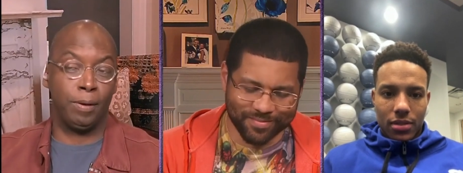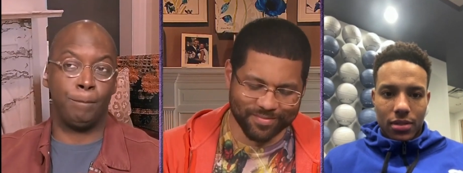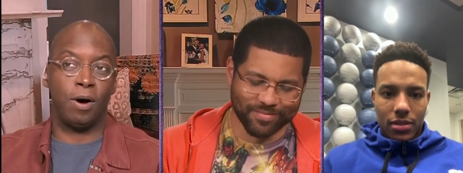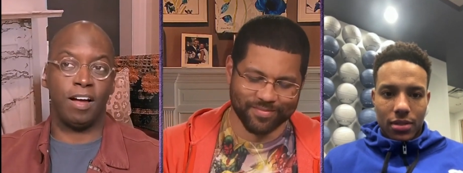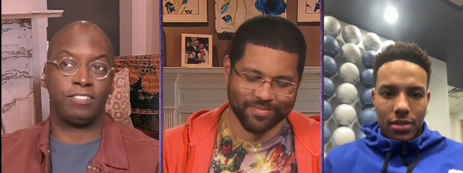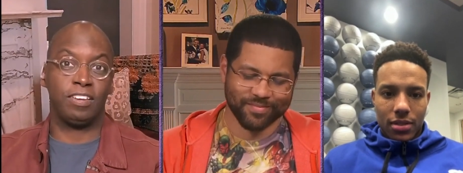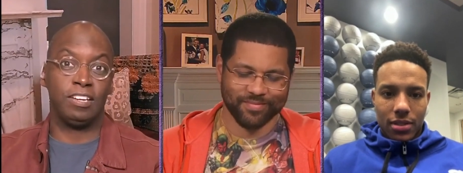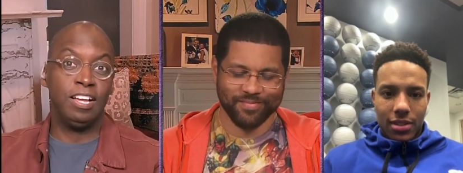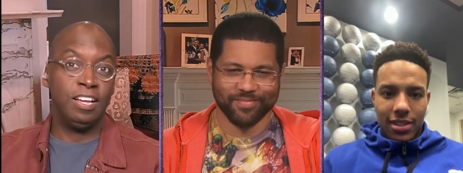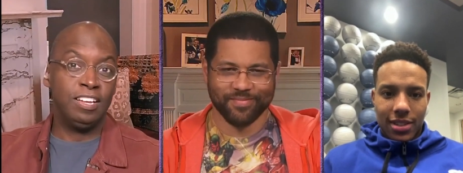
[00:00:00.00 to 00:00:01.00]
Speaker 1: Boston
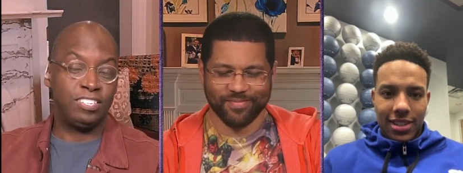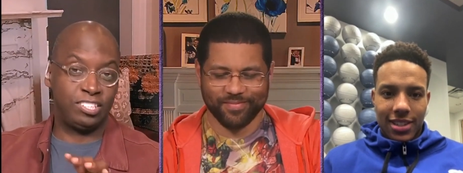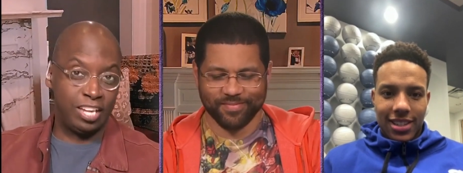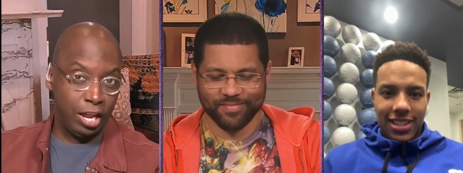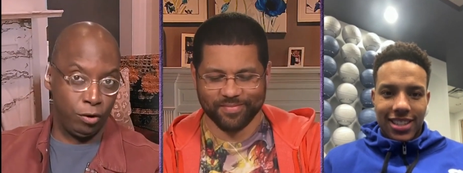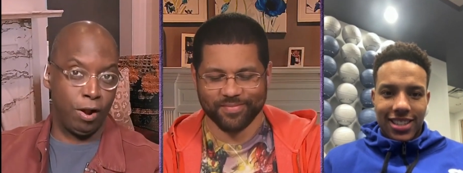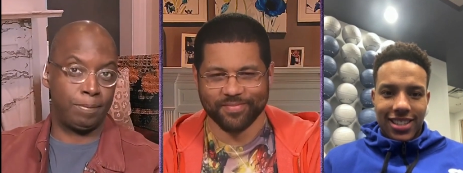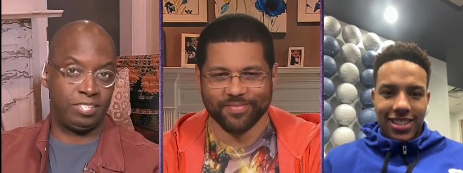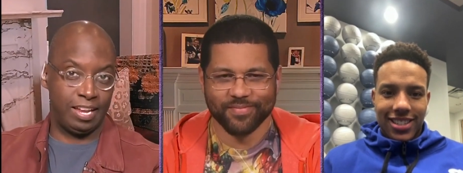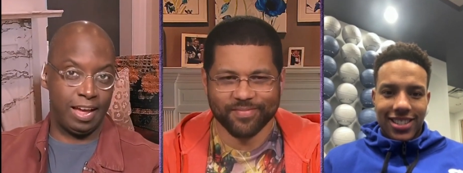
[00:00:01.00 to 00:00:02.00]
still are
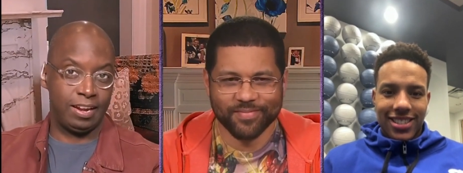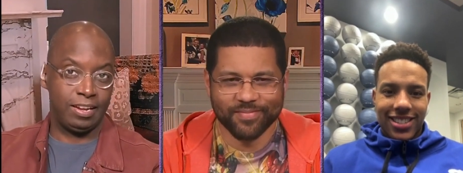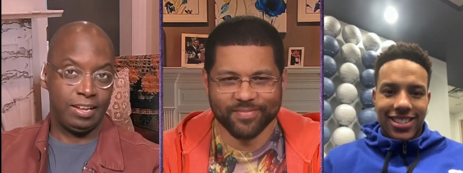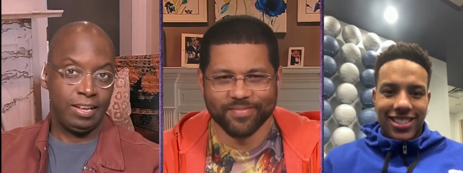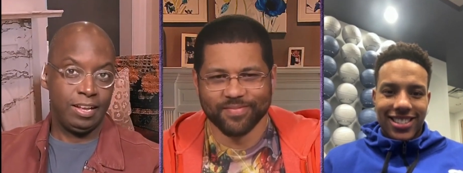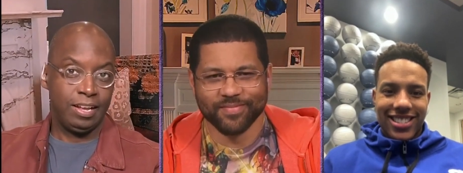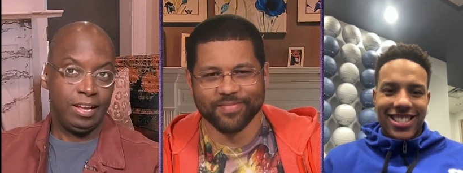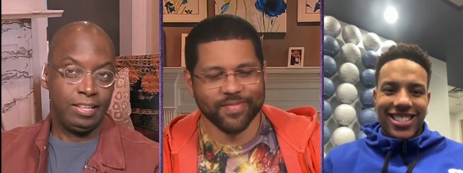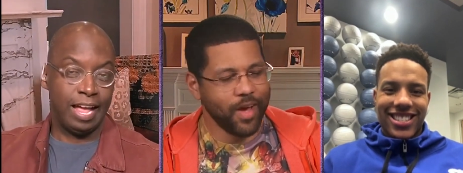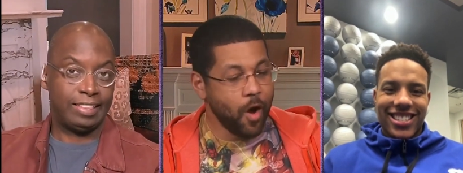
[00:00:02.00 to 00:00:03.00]
upset
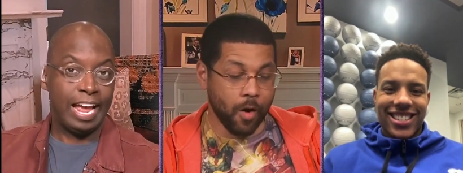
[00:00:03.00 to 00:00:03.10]
that they oh,